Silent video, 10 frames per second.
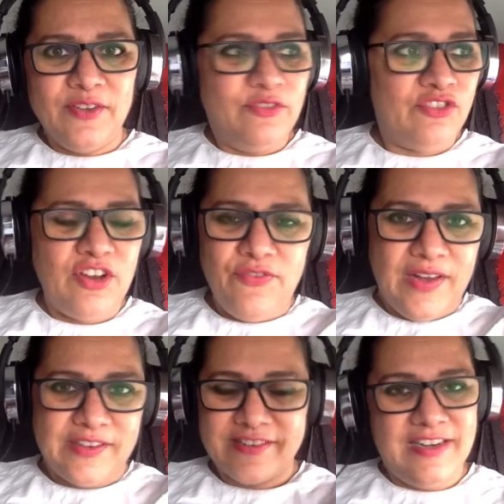she fell
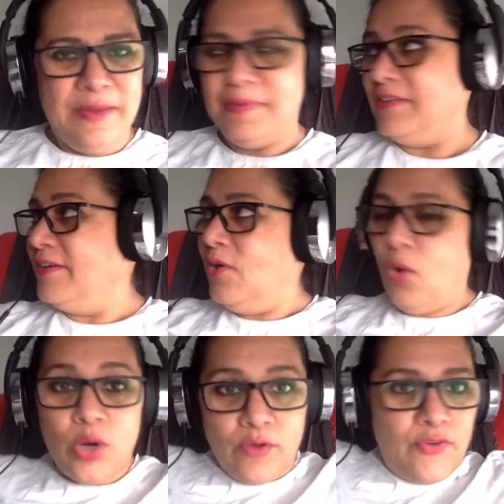asleep and
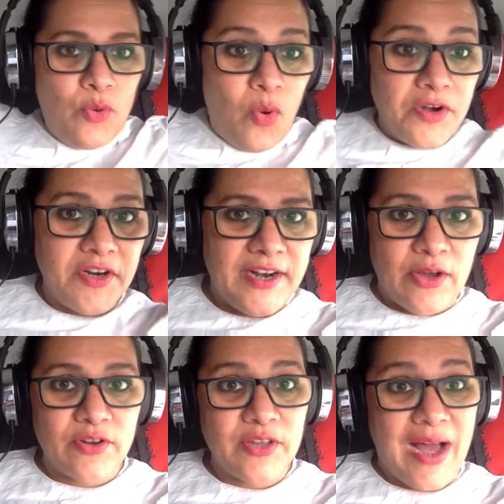all of you wandered
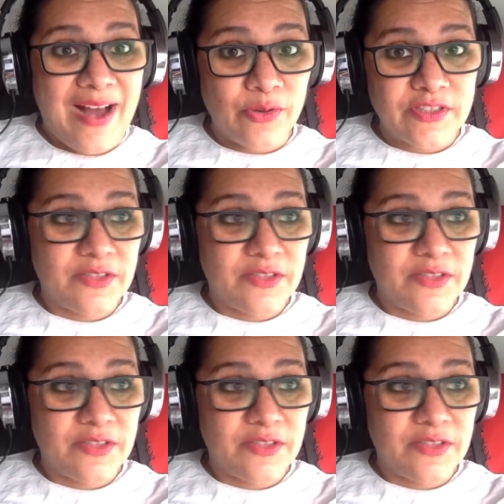out of the house